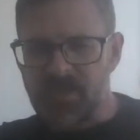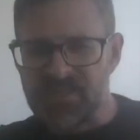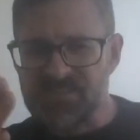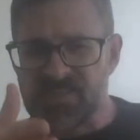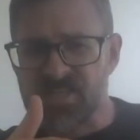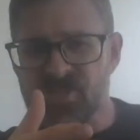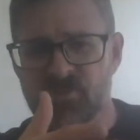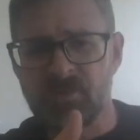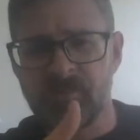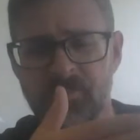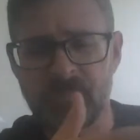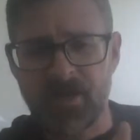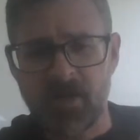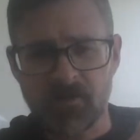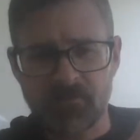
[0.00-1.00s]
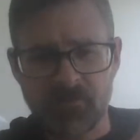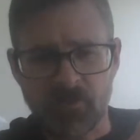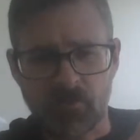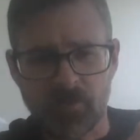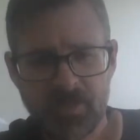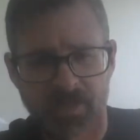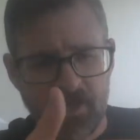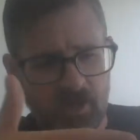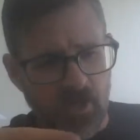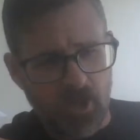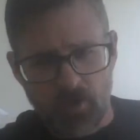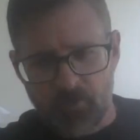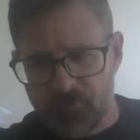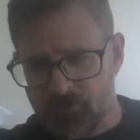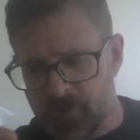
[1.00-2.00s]
is extremely powerful,
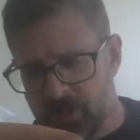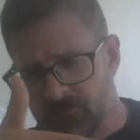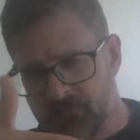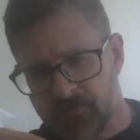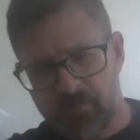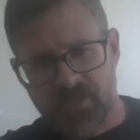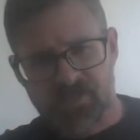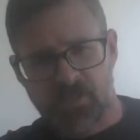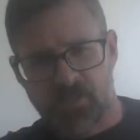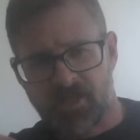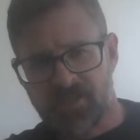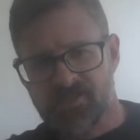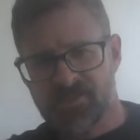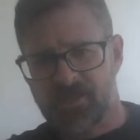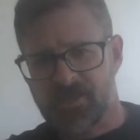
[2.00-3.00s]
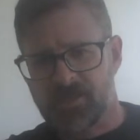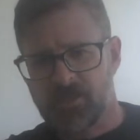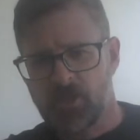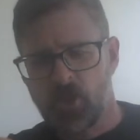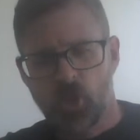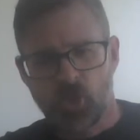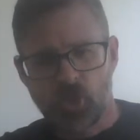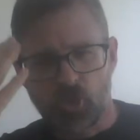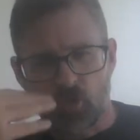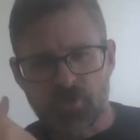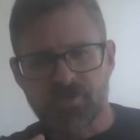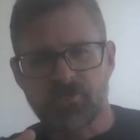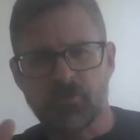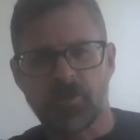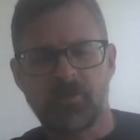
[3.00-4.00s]
all through hand formation line setting. Your
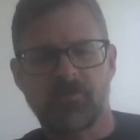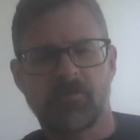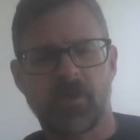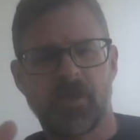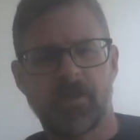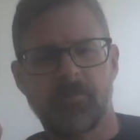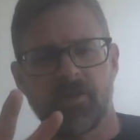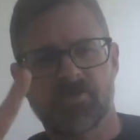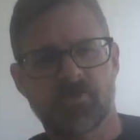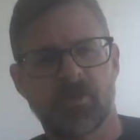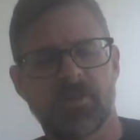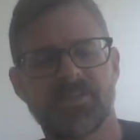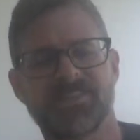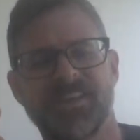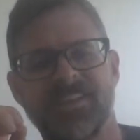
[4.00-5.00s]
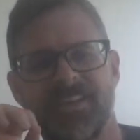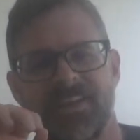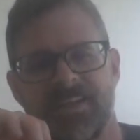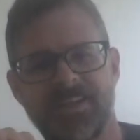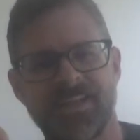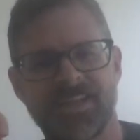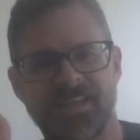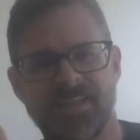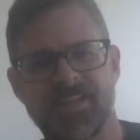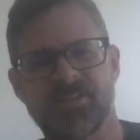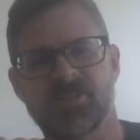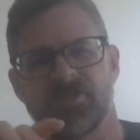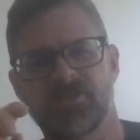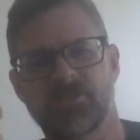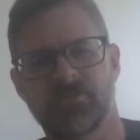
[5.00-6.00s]
story frame is trying to stand
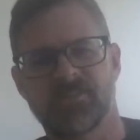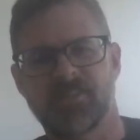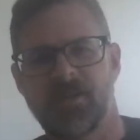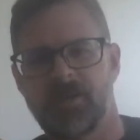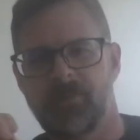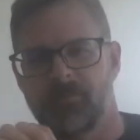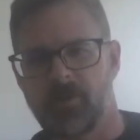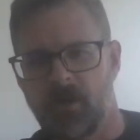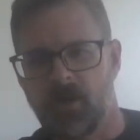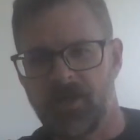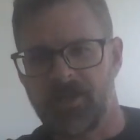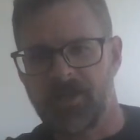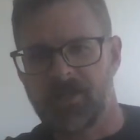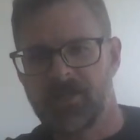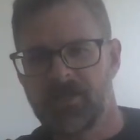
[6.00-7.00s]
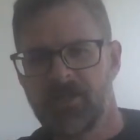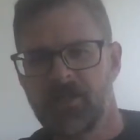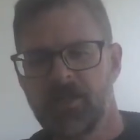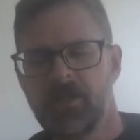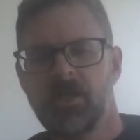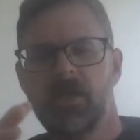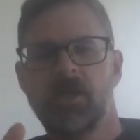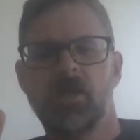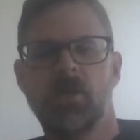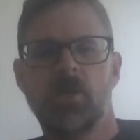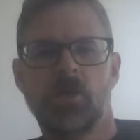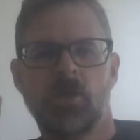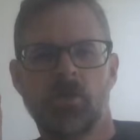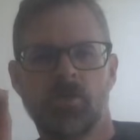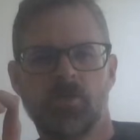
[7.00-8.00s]
indication to its light body.
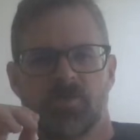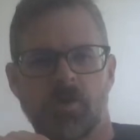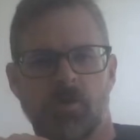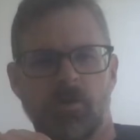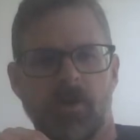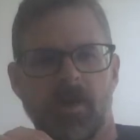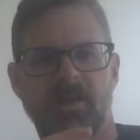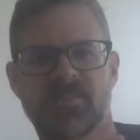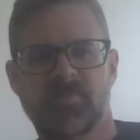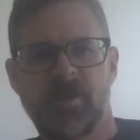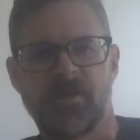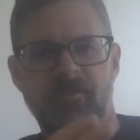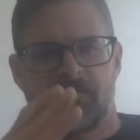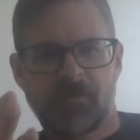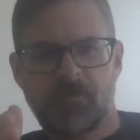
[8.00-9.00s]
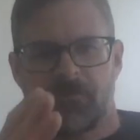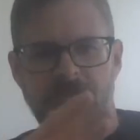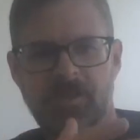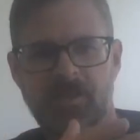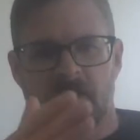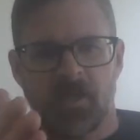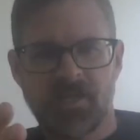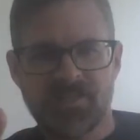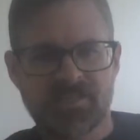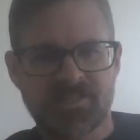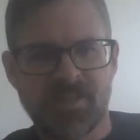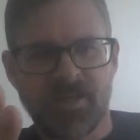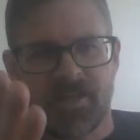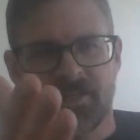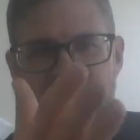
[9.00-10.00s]
So I spent 15 line
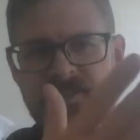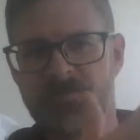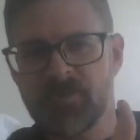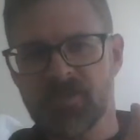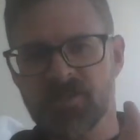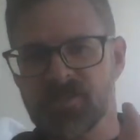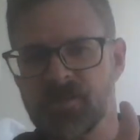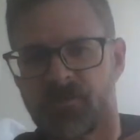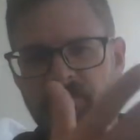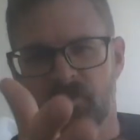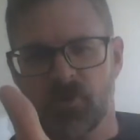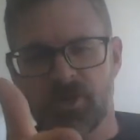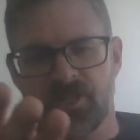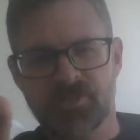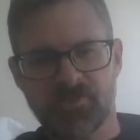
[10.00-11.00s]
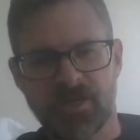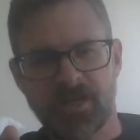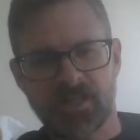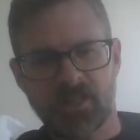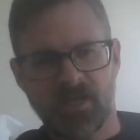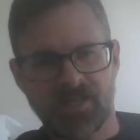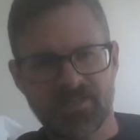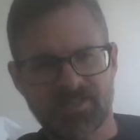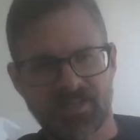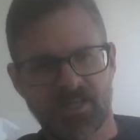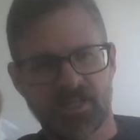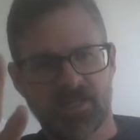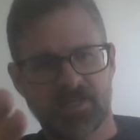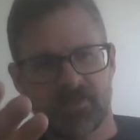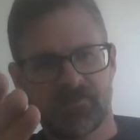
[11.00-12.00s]
settings in position of 30 track line
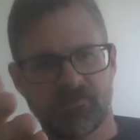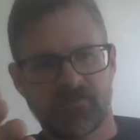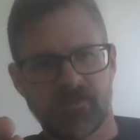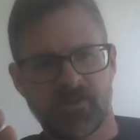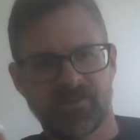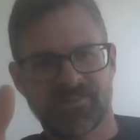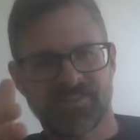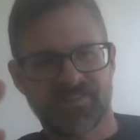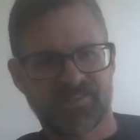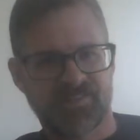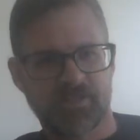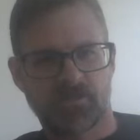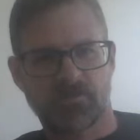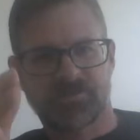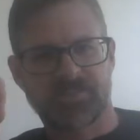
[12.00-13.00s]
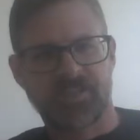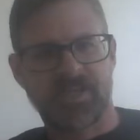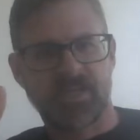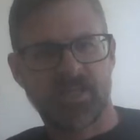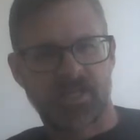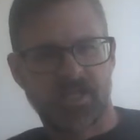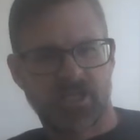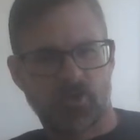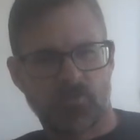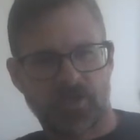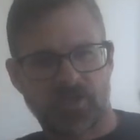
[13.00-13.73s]
setting line interference and 0 to 9 line